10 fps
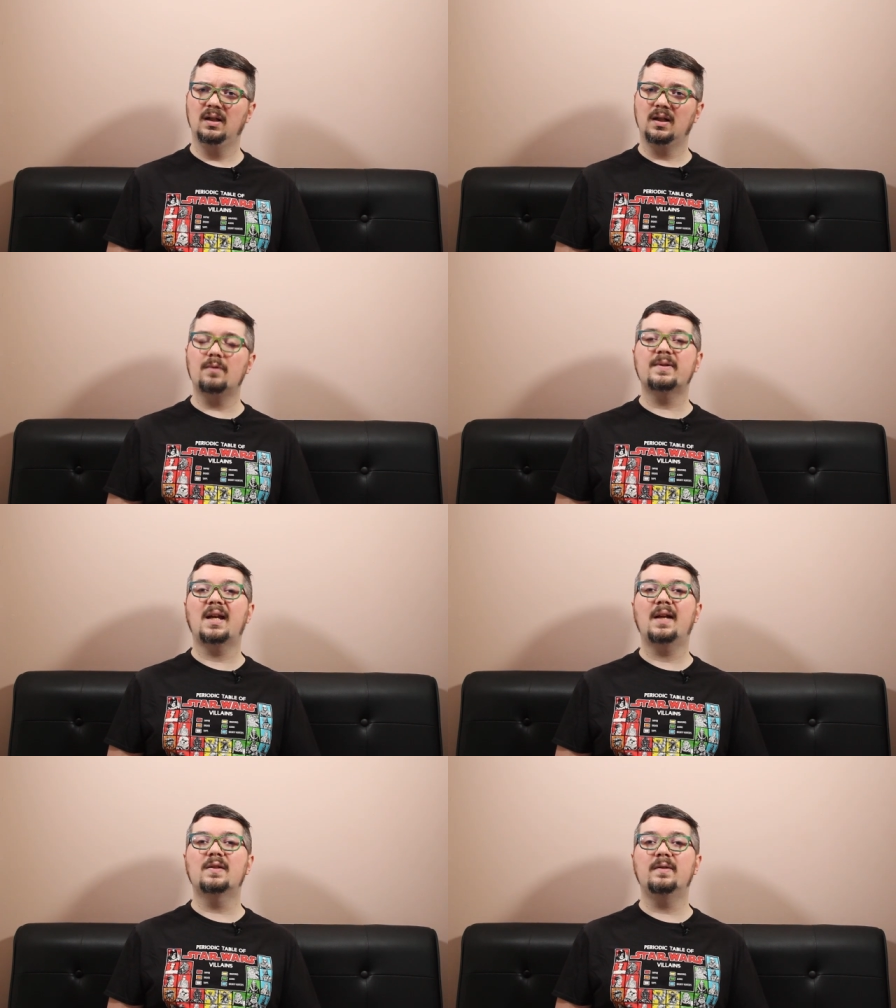It was
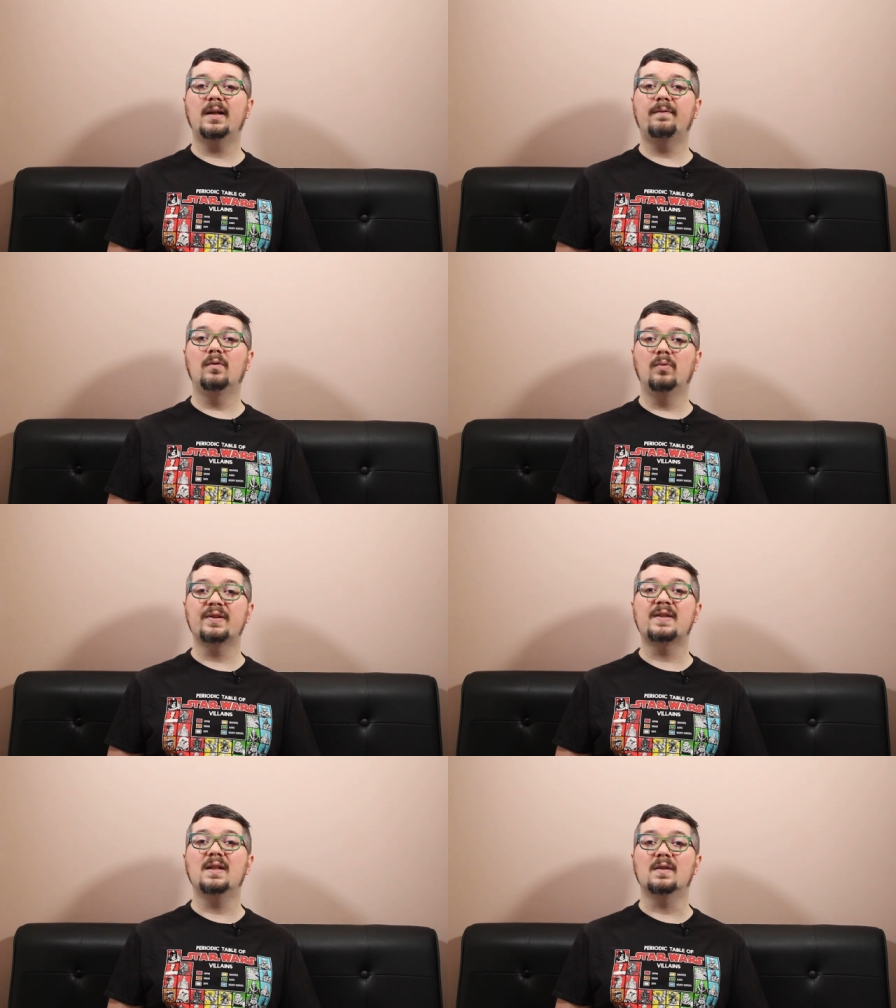canceled after
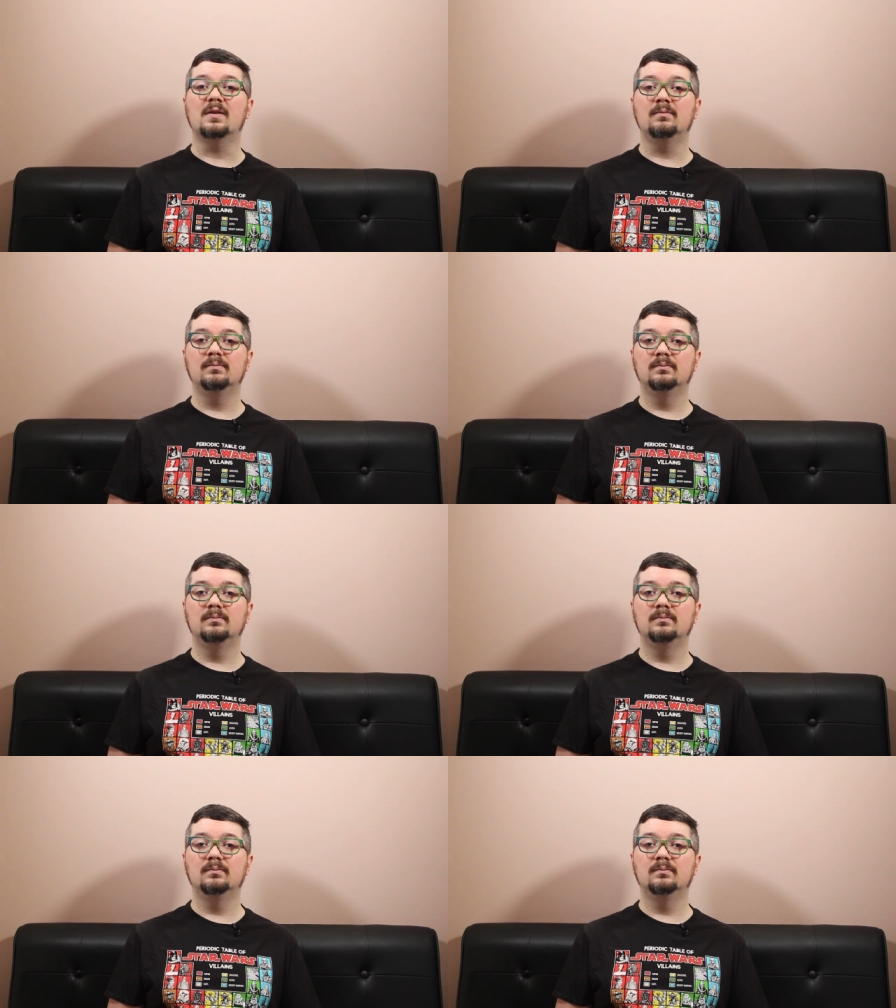1 season.